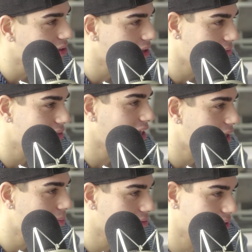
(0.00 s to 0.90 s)
that even they
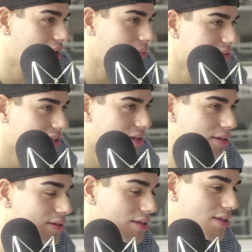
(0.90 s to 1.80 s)
came out with an album
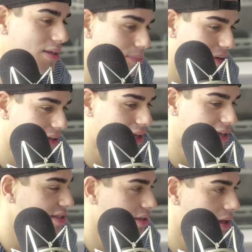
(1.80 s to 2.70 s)
together. But I
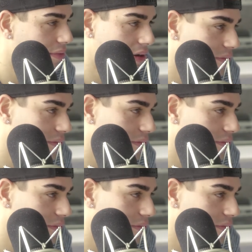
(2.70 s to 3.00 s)
just love their